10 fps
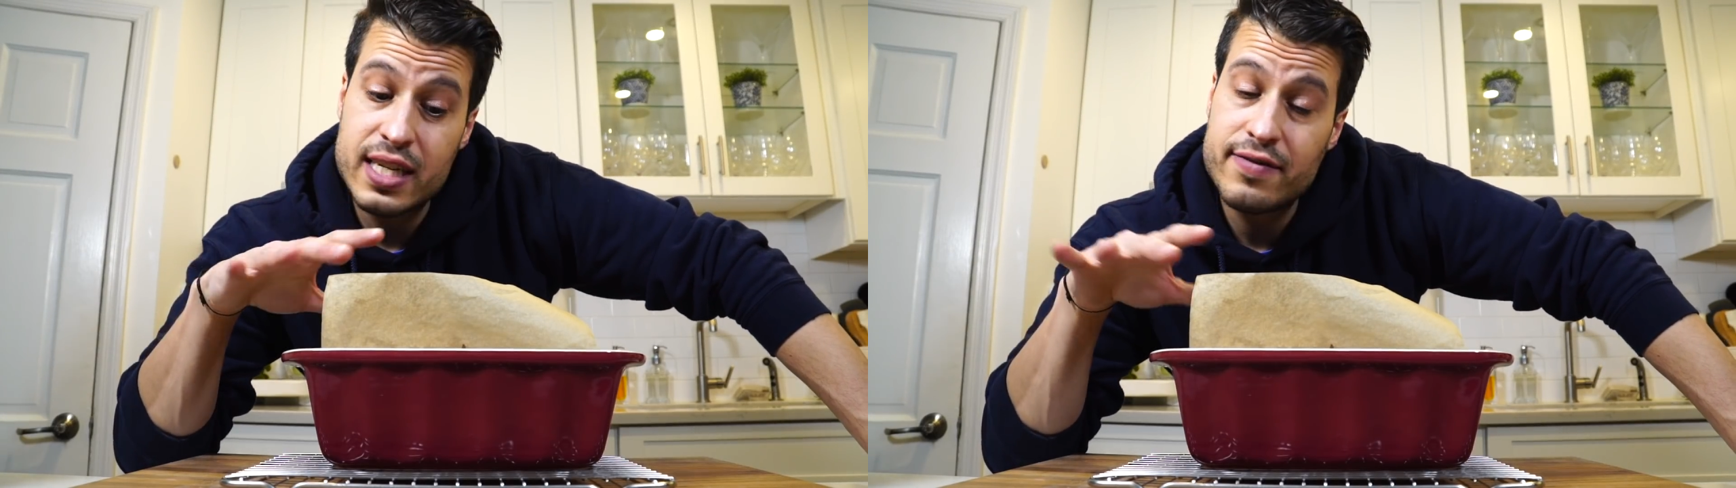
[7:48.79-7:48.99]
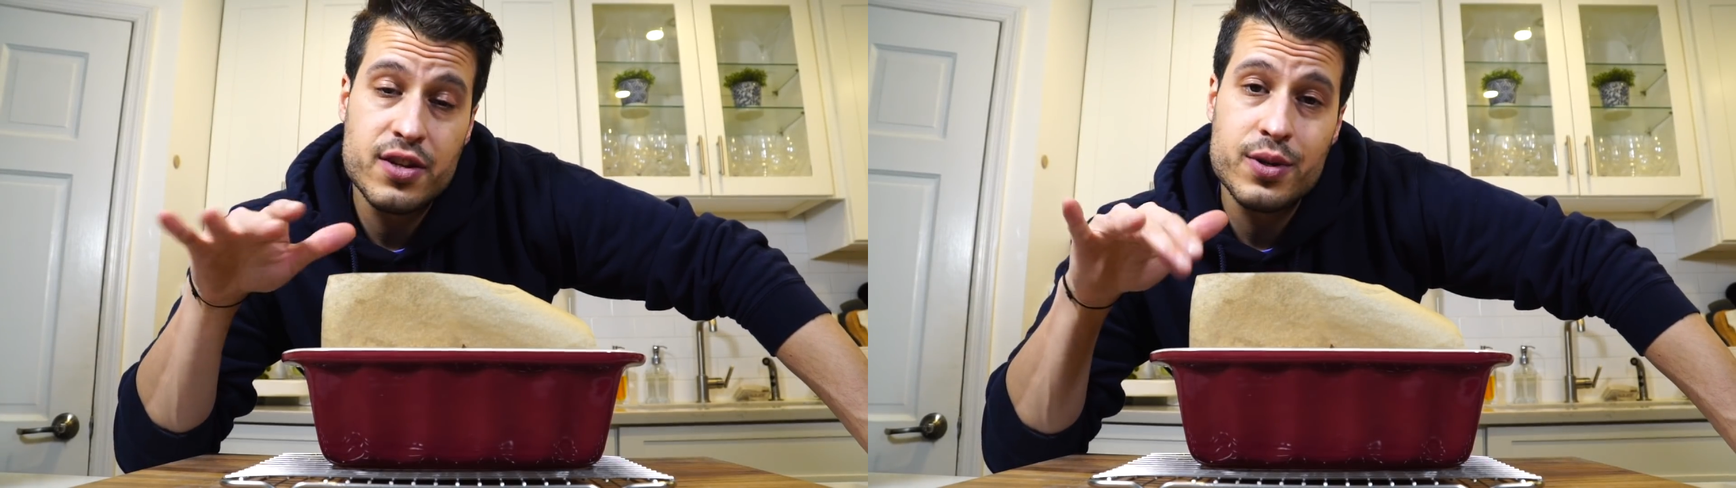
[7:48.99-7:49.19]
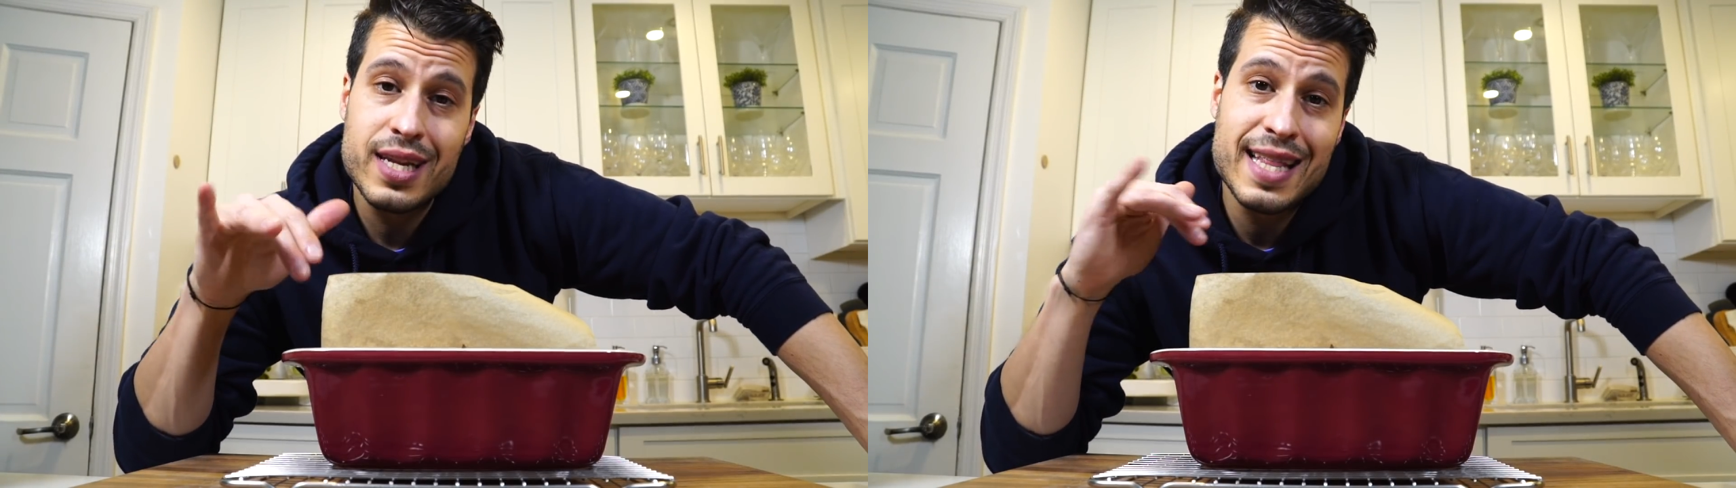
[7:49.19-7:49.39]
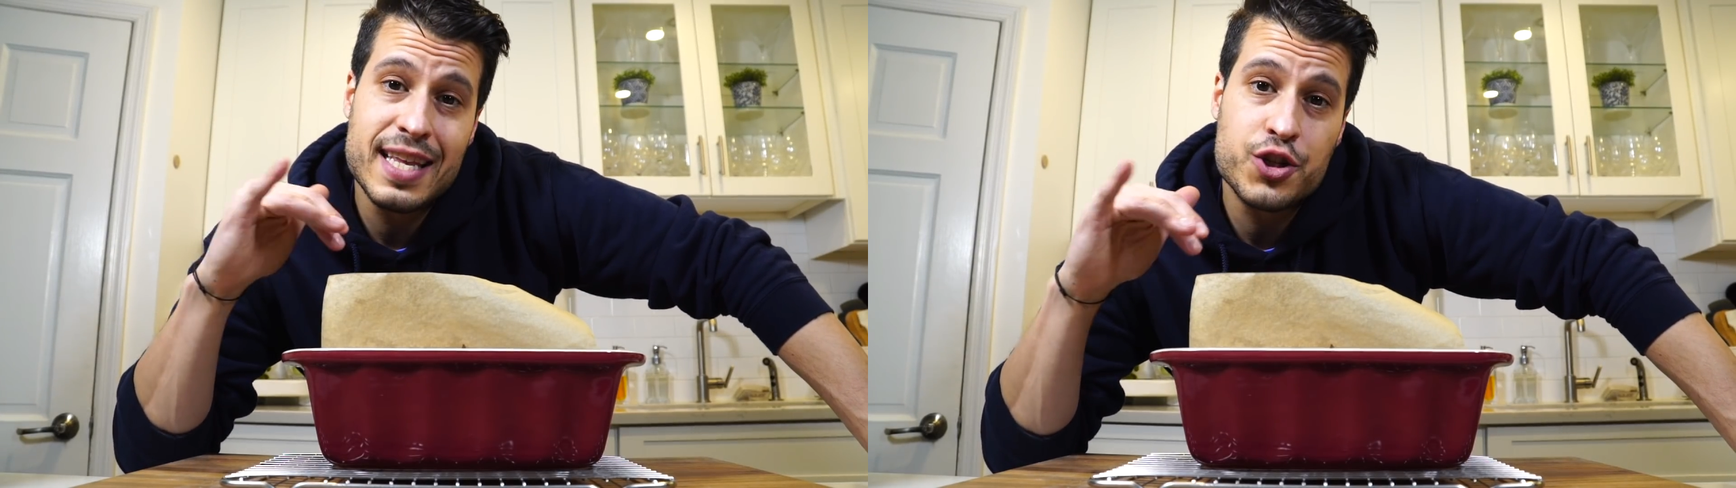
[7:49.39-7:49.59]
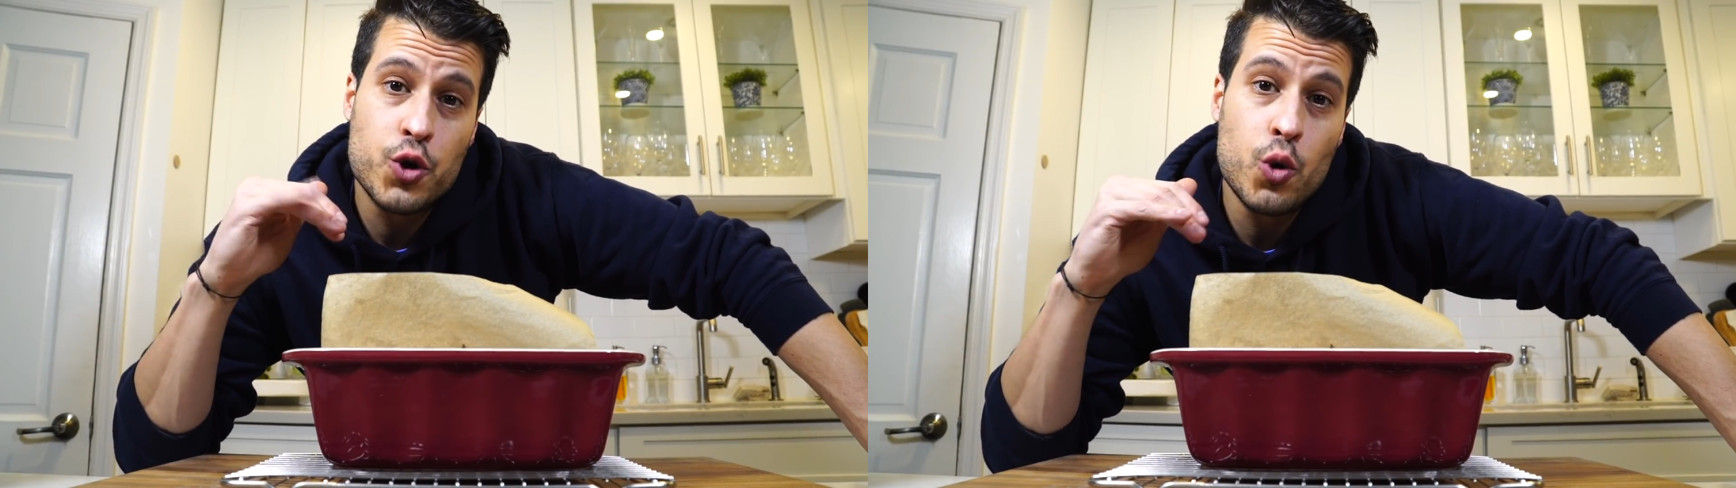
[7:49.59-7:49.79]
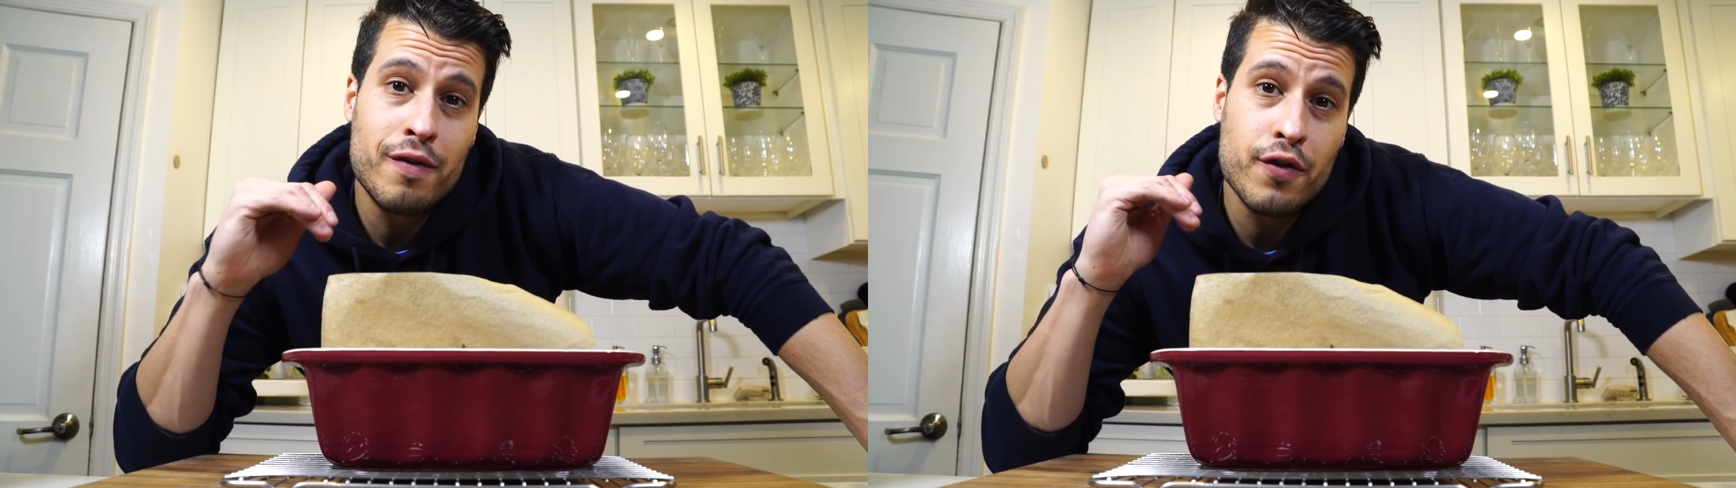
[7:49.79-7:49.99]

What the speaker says: have to do is let this cool